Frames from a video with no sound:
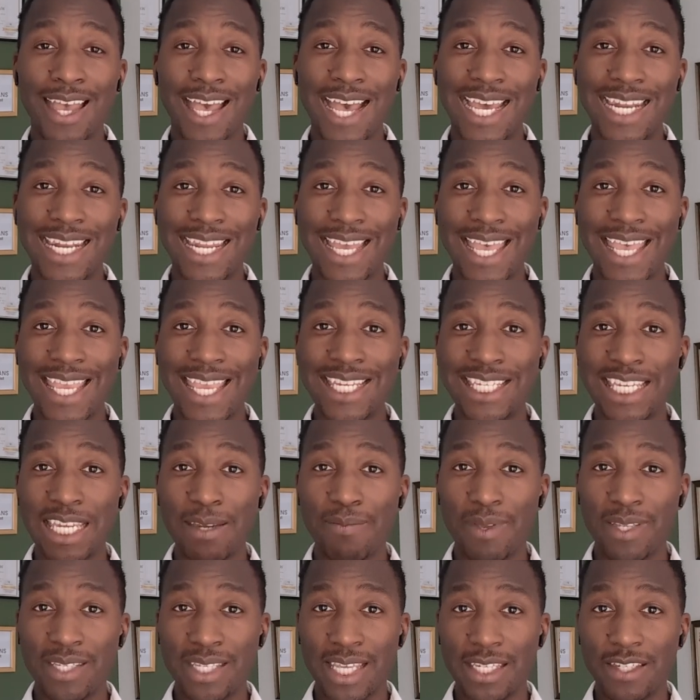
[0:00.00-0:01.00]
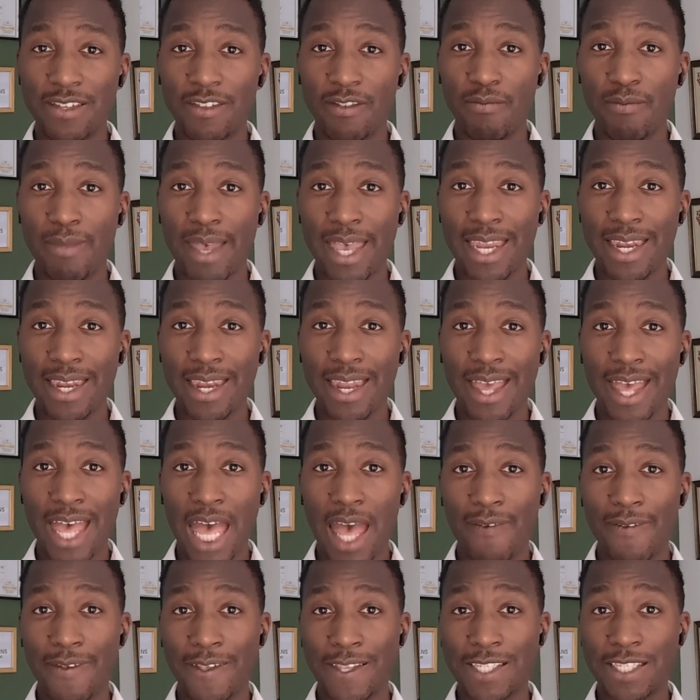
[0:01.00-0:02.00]
and 18% of men
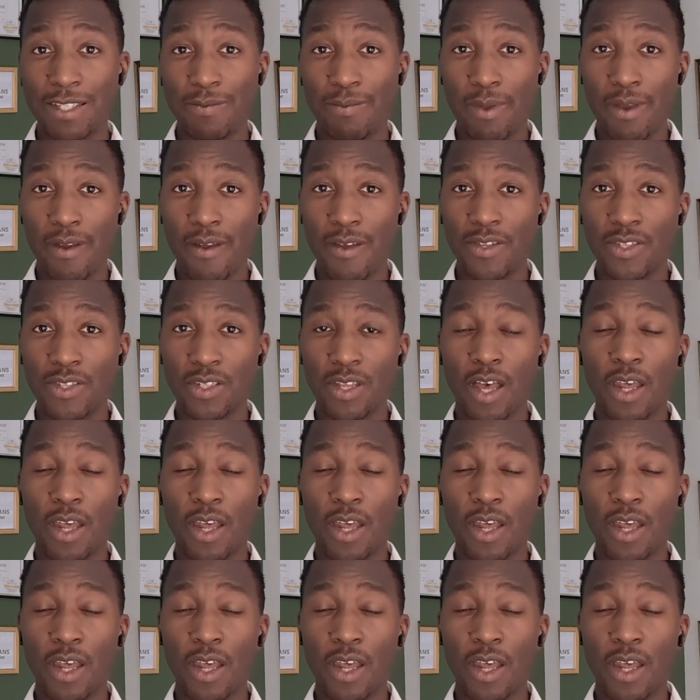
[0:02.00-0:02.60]
have experienced